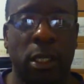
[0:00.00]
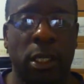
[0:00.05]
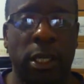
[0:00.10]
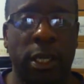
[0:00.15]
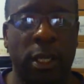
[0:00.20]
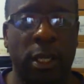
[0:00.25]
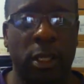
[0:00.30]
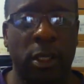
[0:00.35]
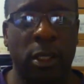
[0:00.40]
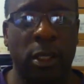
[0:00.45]

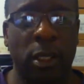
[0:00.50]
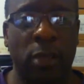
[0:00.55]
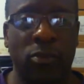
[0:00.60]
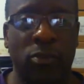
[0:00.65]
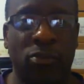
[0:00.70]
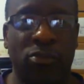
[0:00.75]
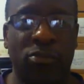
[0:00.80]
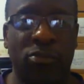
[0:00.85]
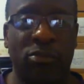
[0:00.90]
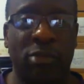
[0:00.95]
And
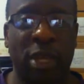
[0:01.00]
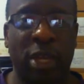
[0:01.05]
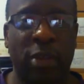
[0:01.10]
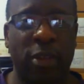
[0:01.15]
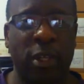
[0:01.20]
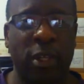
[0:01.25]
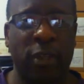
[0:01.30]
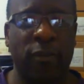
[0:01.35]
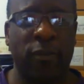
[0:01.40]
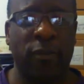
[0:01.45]
I
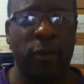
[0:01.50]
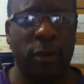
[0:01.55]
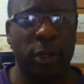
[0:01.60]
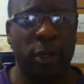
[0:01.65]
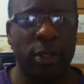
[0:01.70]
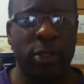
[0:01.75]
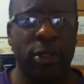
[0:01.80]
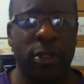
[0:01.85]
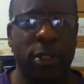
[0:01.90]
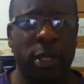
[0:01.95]
think for
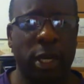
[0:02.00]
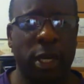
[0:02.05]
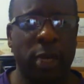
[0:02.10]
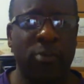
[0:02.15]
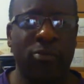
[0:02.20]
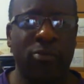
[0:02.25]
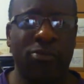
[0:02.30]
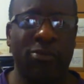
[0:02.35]
this time,